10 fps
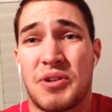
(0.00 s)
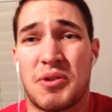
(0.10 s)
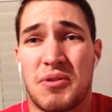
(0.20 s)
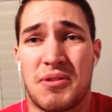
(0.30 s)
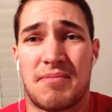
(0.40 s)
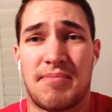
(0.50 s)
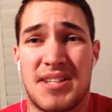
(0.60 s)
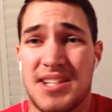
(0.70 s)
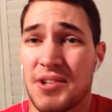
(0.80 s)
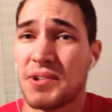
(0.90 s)
know the
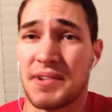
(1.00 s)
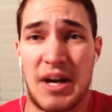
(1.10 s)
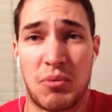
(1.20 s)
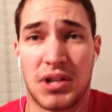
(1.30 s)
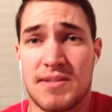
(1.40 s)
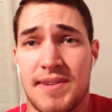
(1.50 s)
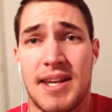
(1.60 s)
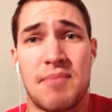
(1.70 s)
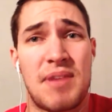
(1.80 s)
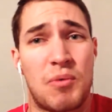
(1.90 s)
material and that works for
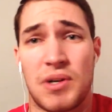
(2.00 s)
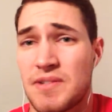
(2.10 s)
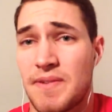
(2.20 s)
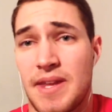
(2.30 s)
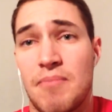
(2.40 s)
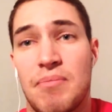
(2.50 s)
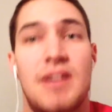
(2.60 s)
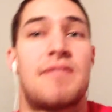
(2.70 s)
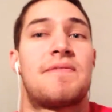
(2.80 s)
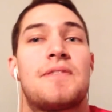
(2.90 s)
them, that works for them.
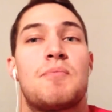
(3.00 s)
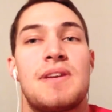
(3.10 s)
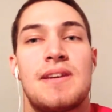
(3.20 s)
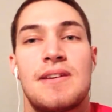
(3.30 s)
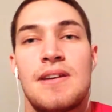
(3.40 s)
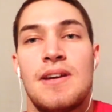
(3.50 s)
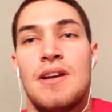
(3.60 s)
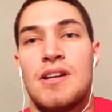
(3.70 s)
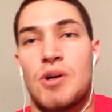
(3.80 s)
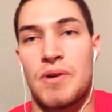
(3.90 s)
But for me,
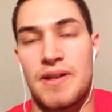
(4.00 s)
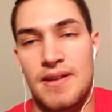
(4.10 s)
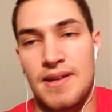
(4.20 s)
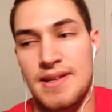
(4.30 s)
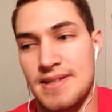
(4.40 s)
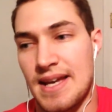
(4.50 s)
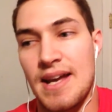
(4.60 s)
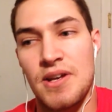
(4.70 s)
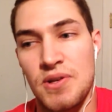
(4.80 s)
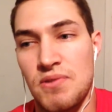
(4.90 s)
going into this,
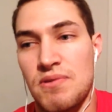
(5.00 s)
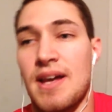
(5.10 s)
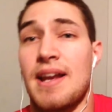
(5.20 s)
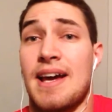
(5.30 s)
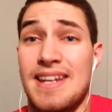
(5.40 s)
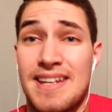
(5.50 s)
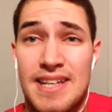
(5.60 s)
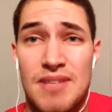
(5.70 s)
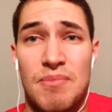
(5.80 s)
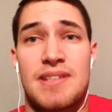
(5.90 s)
I knew that I need
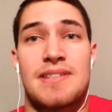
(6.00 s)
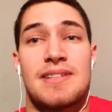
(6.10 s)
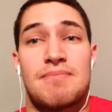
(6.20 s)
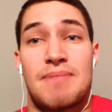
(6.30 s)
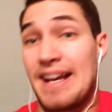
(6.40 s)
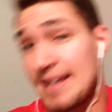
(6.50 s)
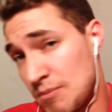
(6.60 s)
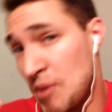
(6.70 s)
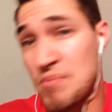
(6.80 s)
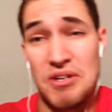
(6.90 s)
to get my sleep, got to
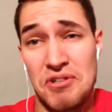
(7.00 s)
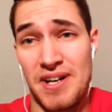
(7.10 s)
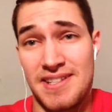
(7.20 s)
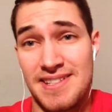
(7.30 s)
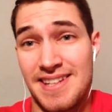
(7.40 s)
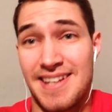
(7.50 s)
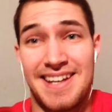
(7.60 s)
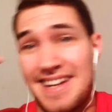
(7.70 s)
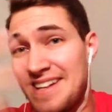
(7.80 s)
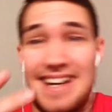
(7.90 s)
get my beauty rest,
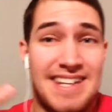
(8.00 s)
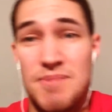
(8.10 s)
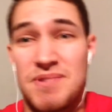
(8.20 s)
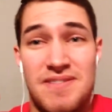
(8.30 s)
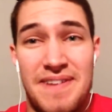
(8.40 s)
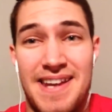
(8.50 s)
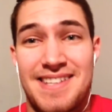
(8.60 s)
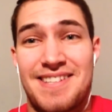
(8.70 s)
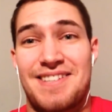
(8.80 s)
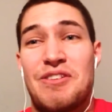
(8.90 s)
got to keep this
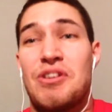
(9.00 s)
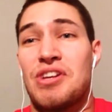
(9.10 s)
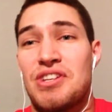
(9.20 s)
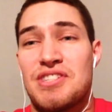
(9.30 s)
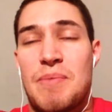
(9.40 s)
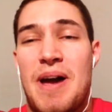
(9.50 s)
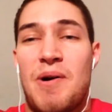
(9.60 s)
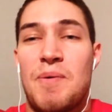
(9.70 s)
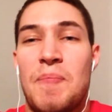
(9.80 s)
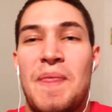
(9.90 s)
face looking good
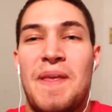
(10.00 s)
somehow.